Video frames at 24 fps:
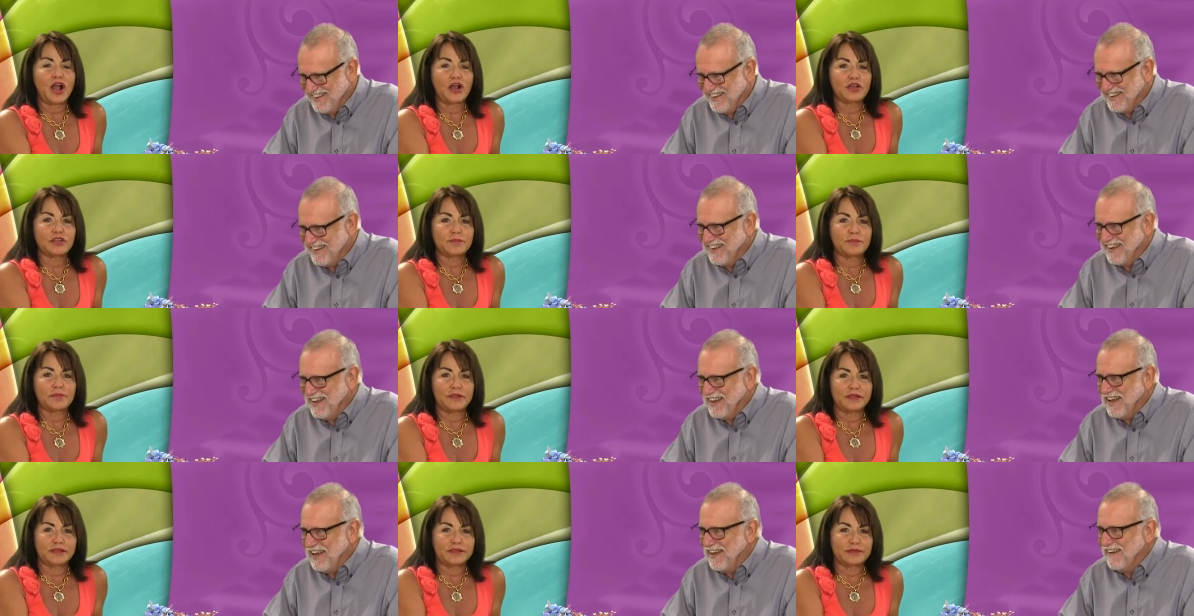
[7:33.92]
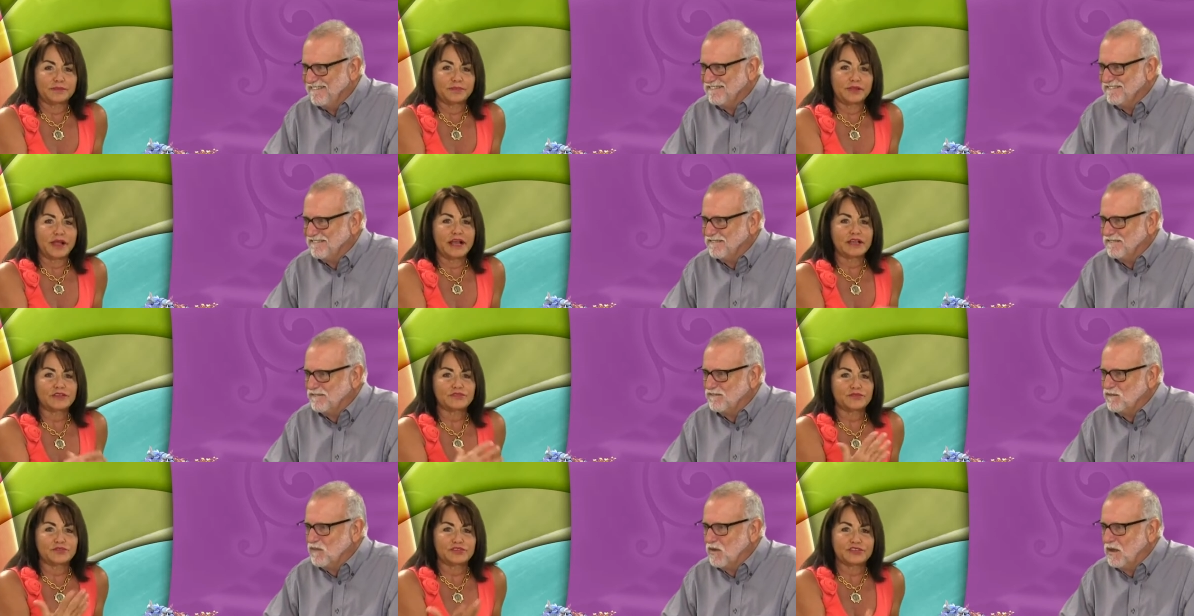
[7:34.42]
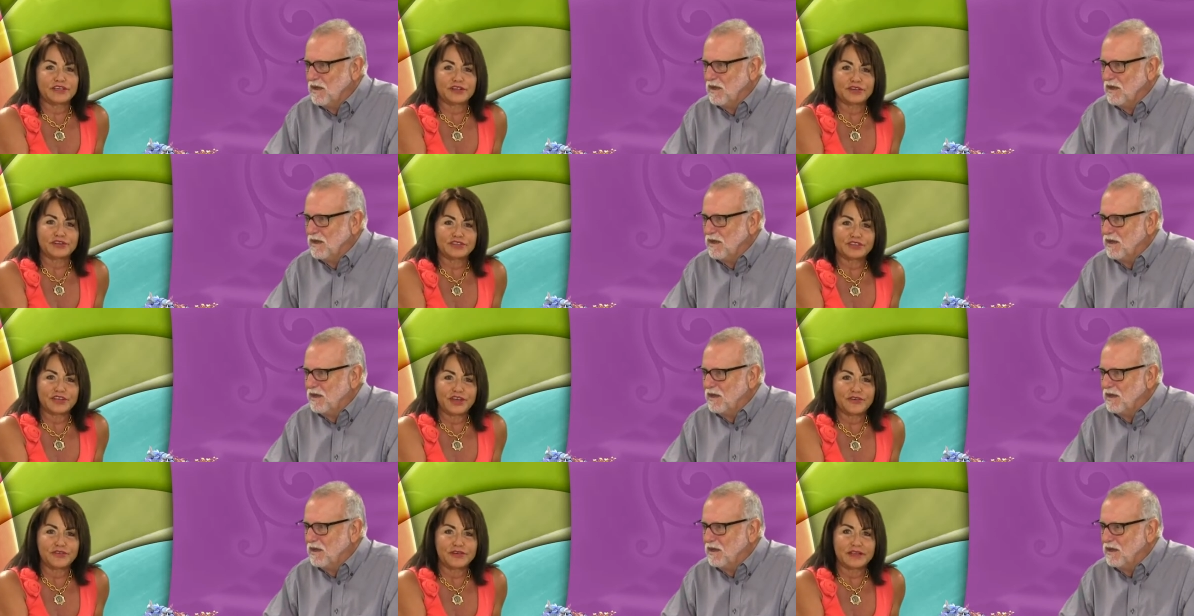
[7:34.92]
Speaker 1: are the building blocks for
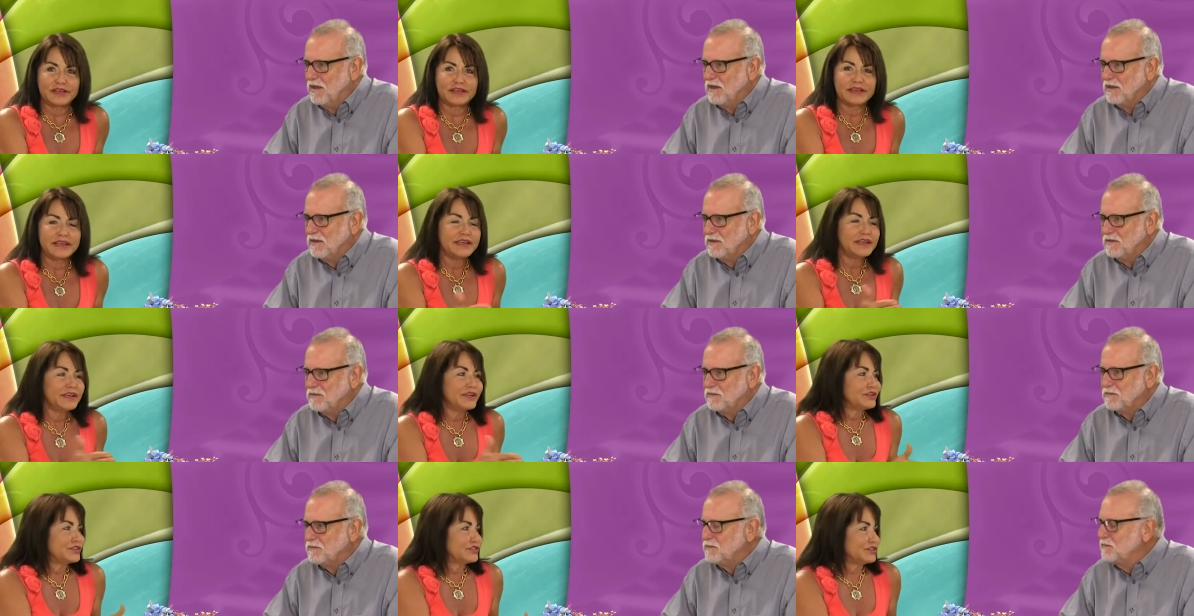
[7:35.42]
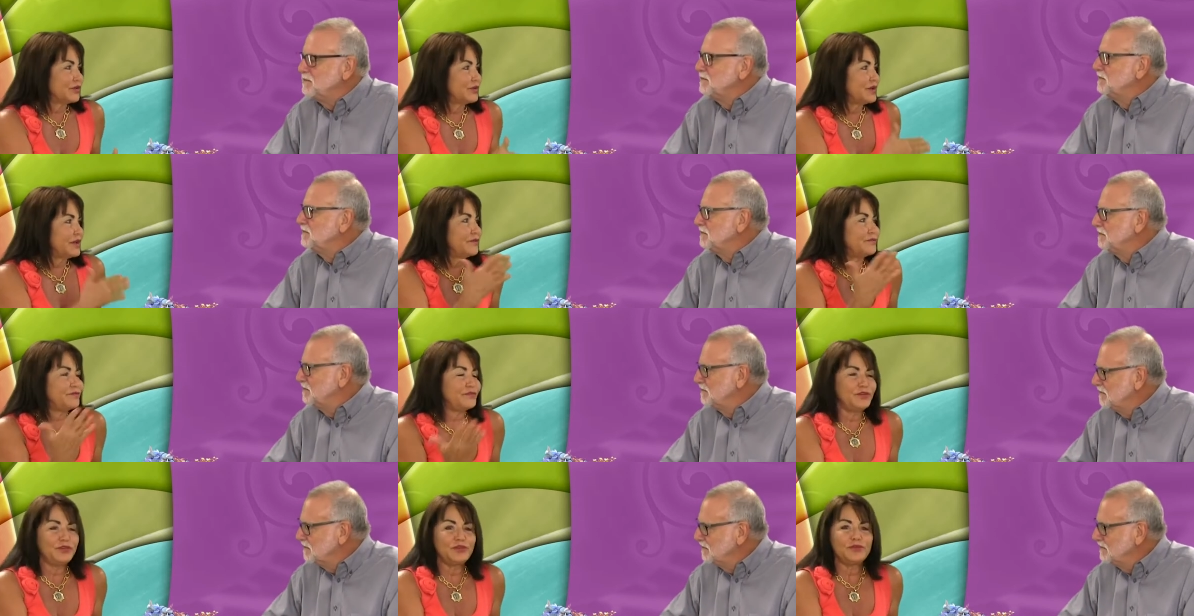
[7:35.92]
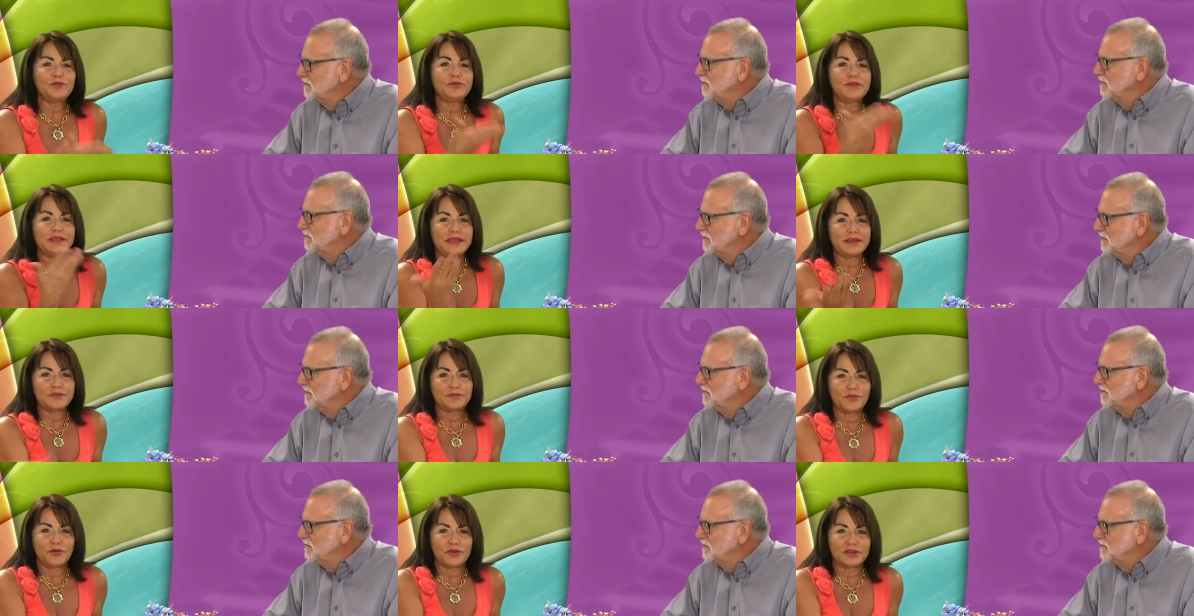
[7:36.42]
serotonin. So if you
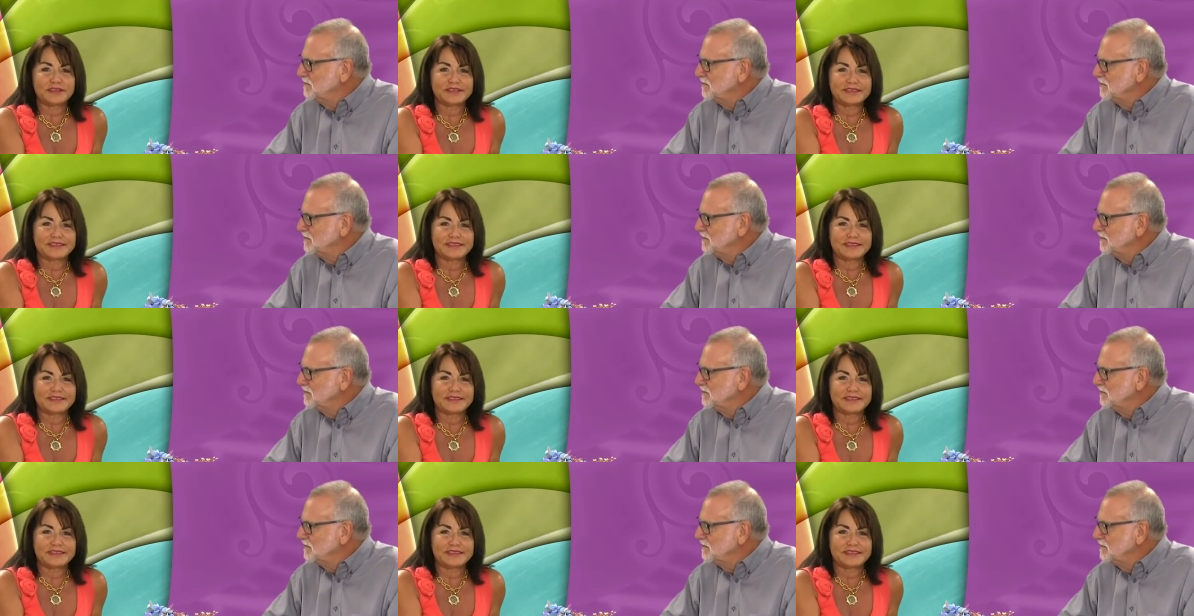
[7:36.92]
need more